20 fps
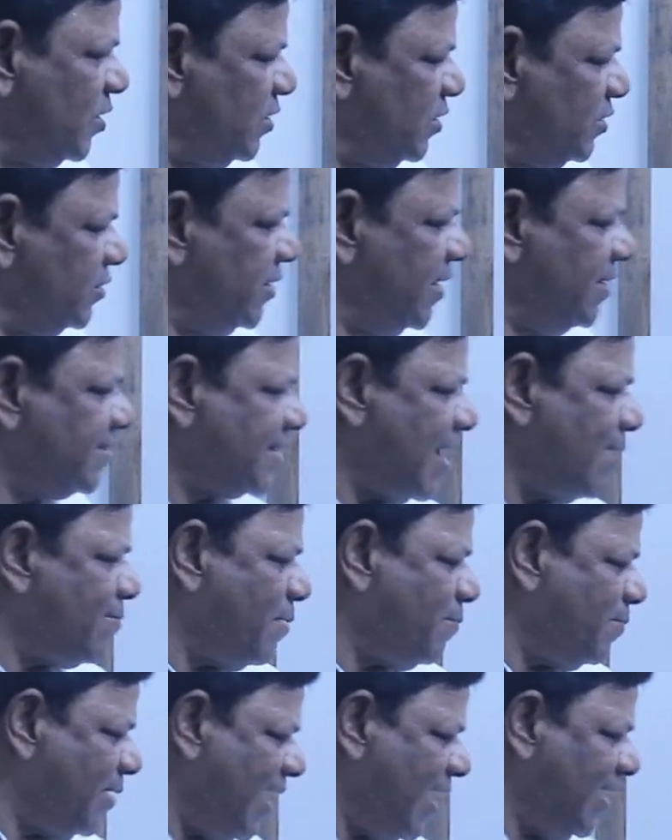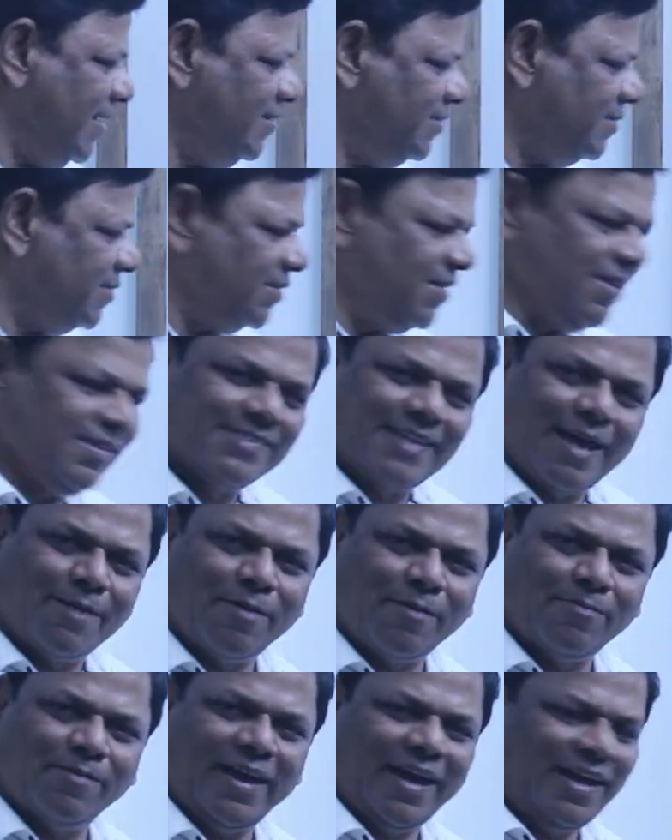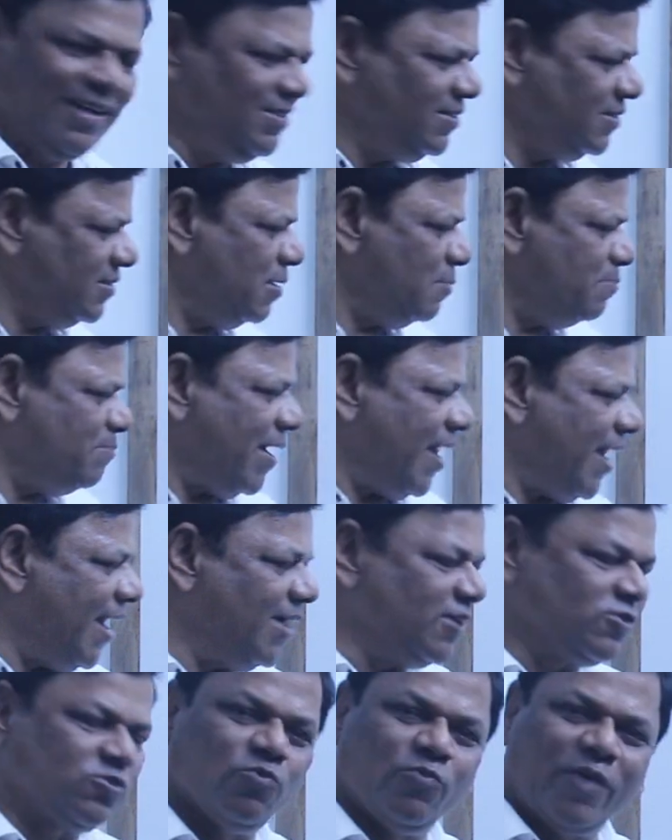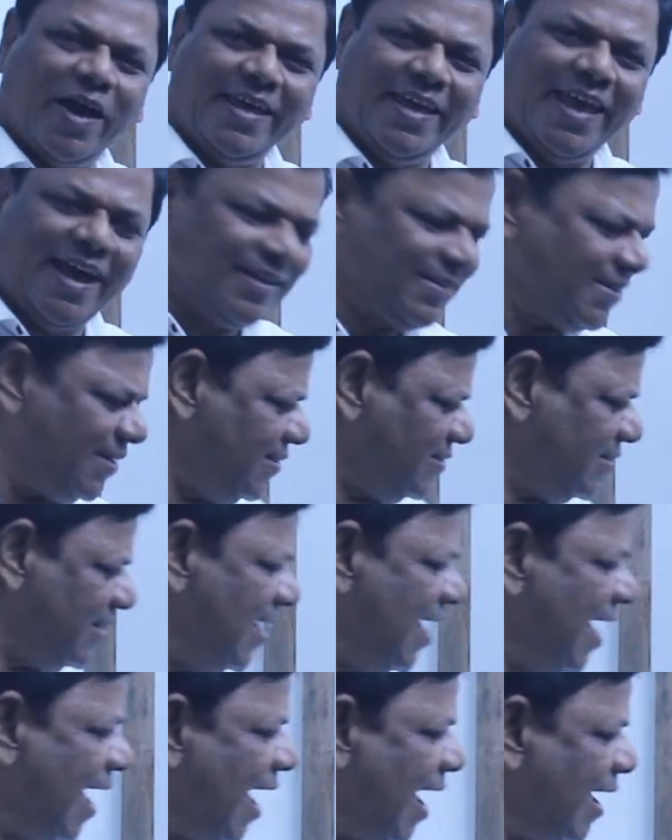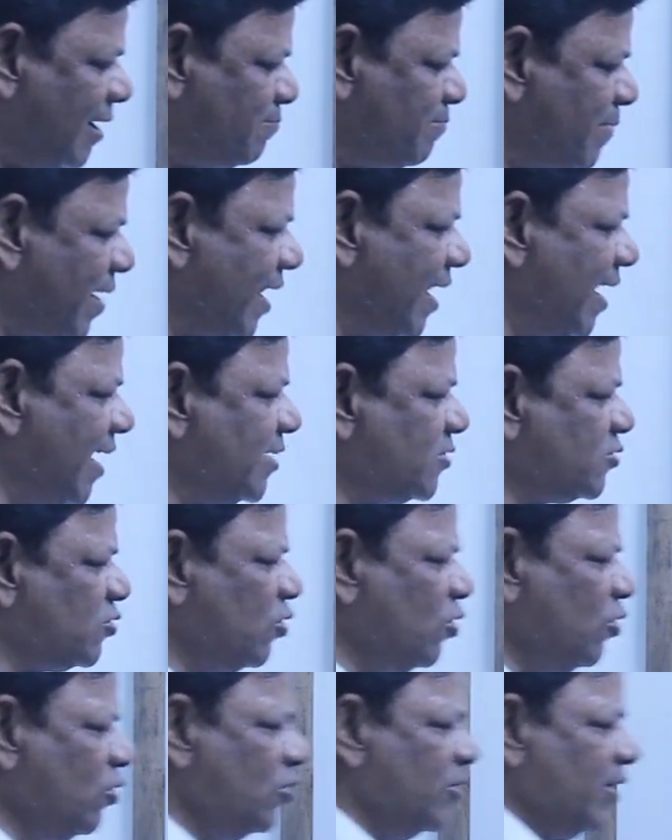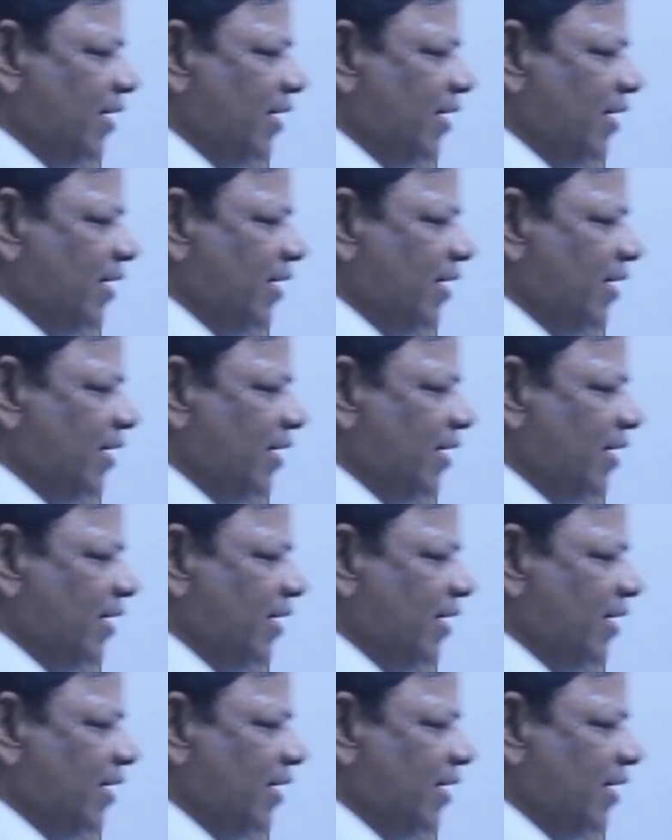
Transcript: this type of lines, parallel to y-axis and parallel to